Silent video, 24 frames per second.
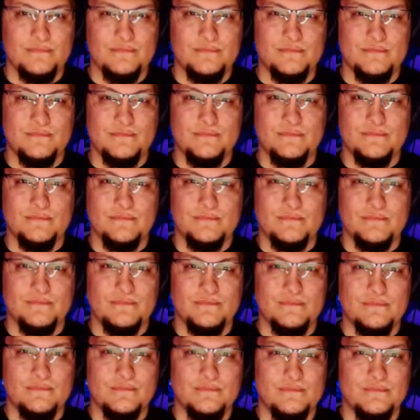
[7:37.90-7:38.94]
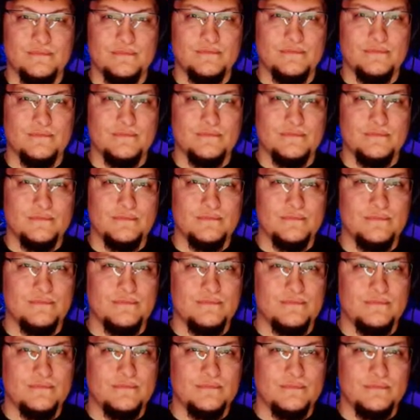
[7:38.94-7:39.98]

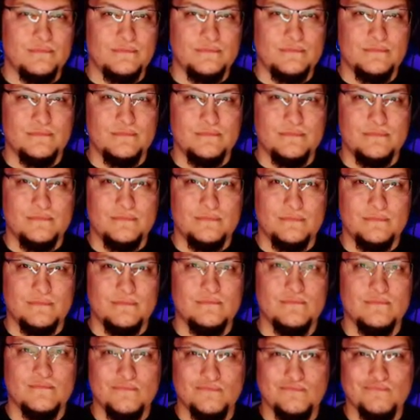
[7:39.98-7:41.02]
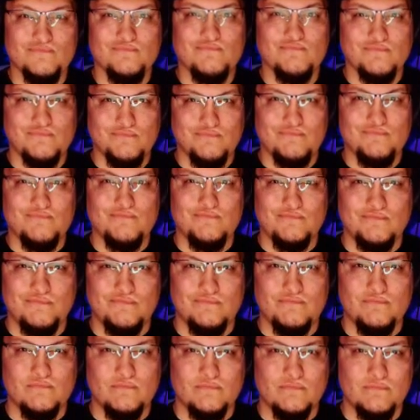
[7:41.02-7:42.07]

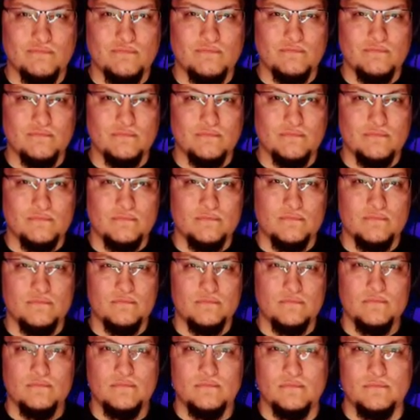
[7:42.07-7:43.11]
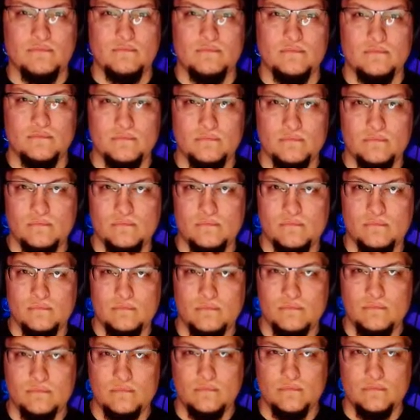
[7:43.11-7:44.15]

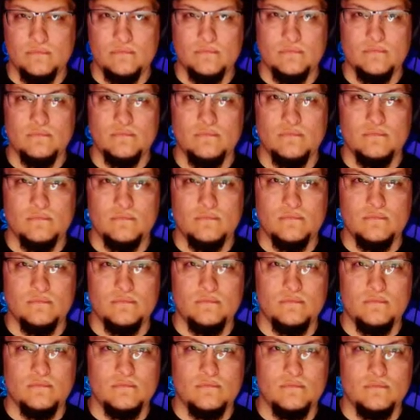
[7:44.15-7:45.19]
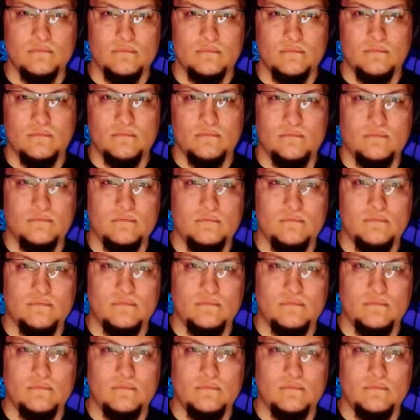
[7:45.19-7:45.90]
[no speech]